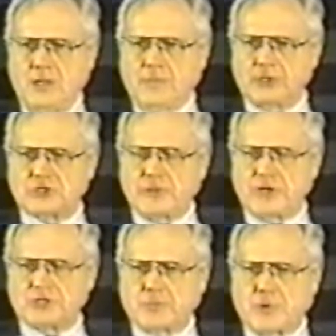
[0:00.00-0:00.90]
Much to my
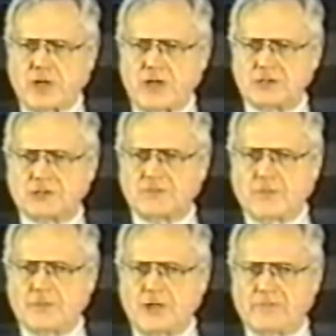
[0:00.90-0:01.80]
surprise,
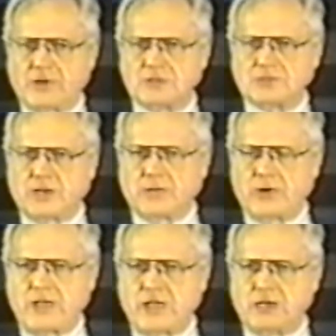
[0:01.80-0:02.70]
from the evidence that I
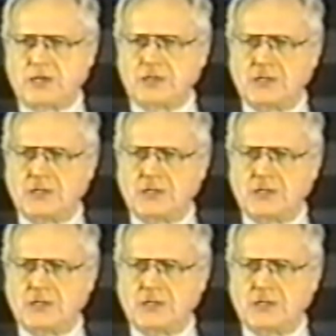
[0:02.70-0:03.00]
read,